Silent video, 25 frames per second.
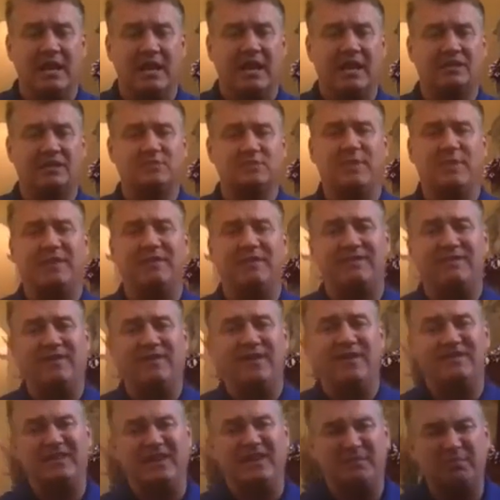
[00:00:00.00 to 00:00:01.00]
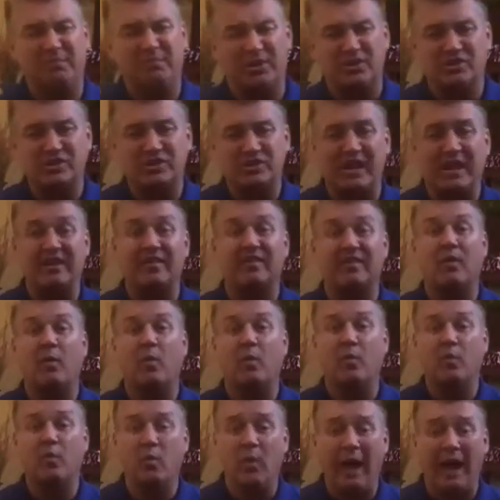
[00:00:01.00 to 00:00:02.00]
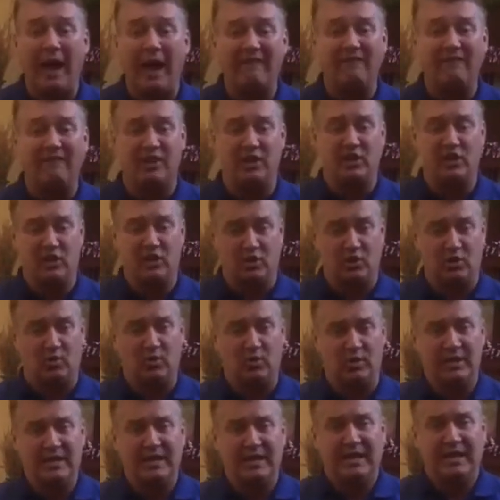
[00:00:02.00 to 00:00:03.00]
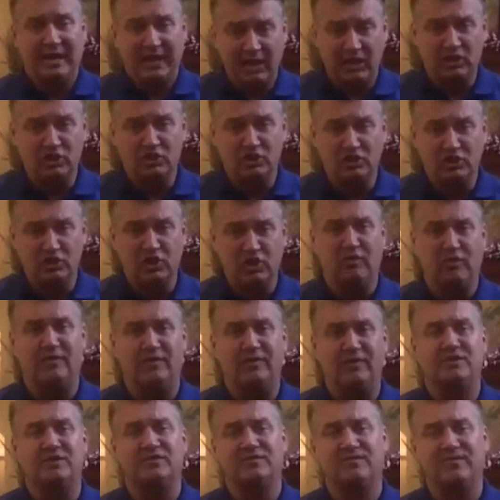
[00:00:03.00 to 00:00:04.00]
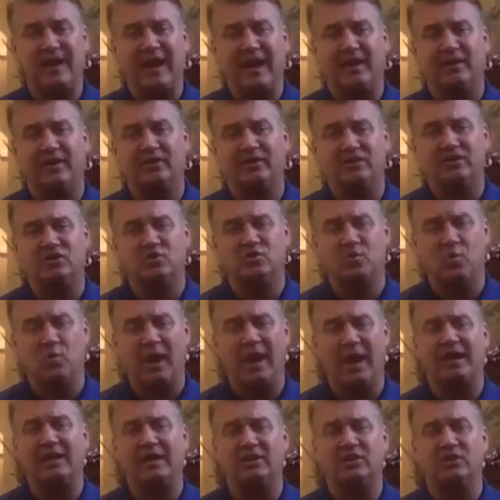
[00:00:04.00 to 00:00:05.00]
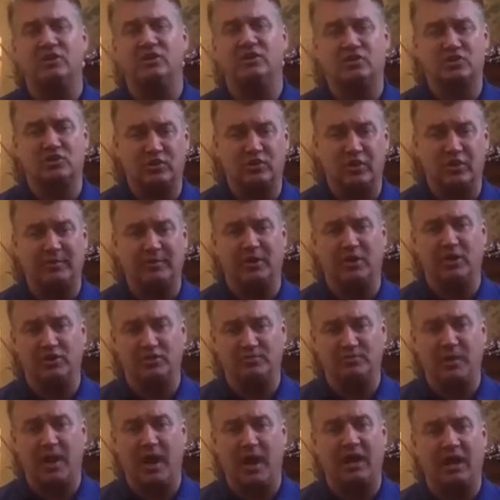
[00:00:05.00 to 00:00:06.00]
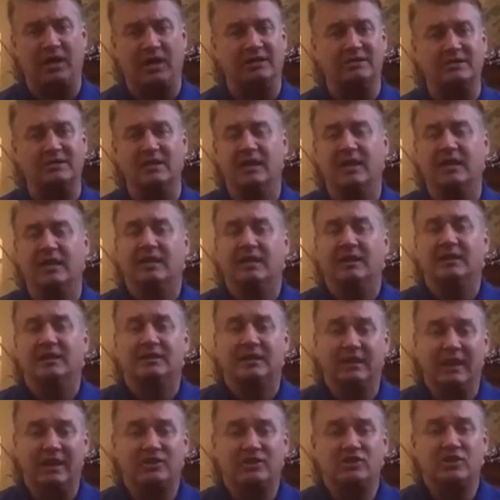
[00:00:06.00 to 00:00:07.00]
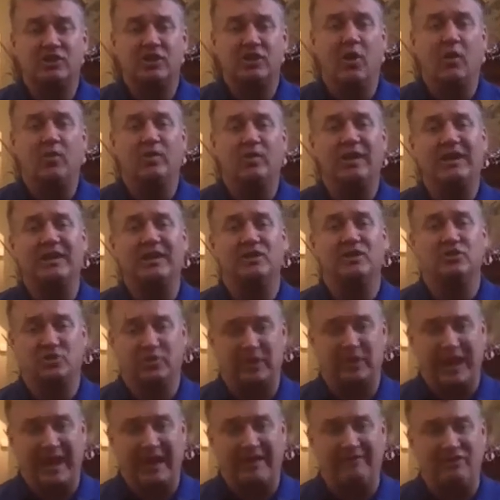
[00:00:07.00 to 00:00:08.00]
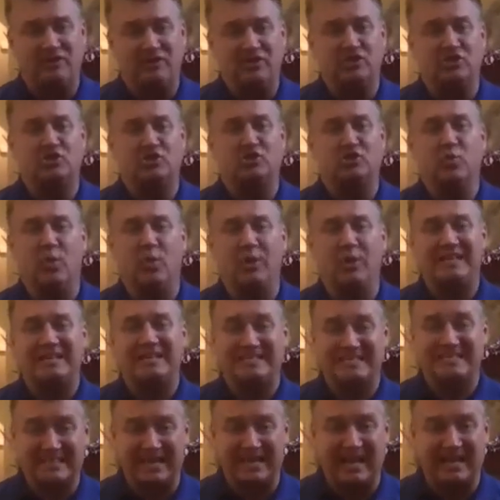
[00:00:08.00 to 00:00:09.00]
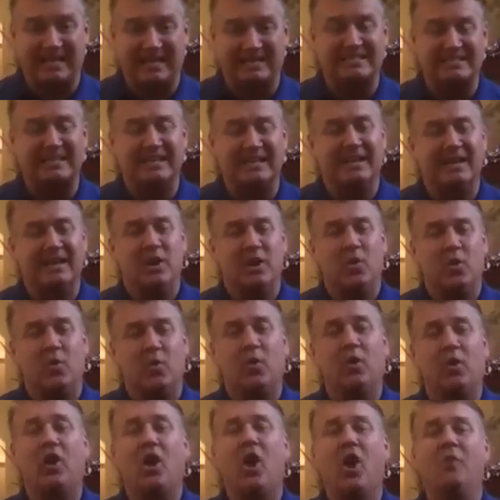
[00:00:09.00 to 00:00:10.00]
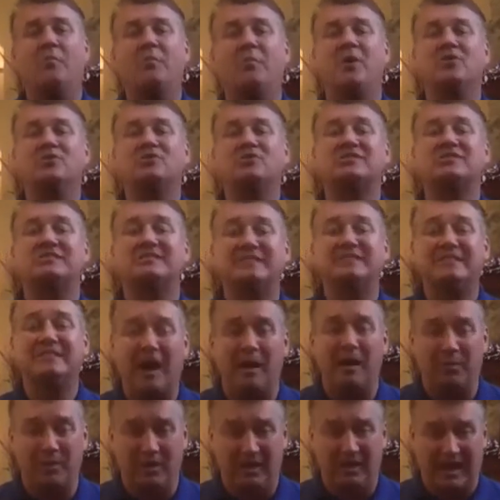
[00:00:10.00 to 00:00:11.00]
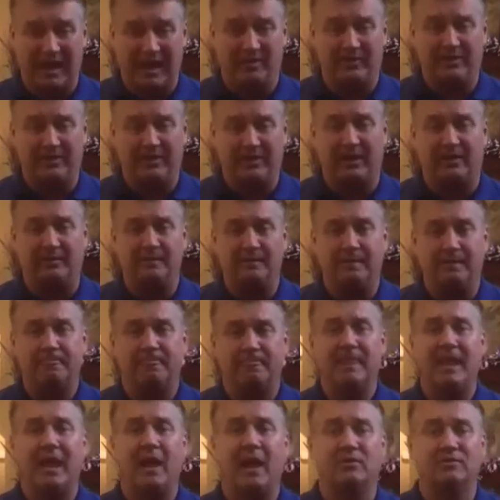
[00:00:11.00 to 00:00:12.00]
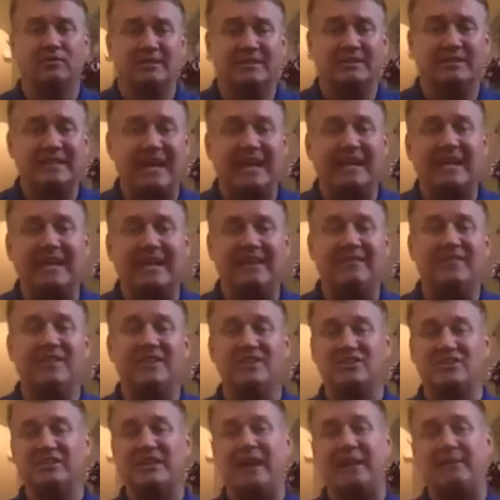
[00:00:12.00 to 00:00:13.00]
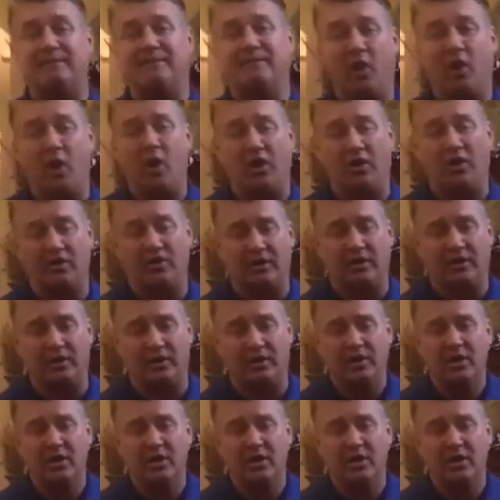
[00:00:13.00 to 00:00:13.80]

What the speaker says: it's been 50% of the revenue in Juuva has found its way into distributors' pockets. To let you know, the industry average is 26. We're almost double out there. Now, to take it even a step farther,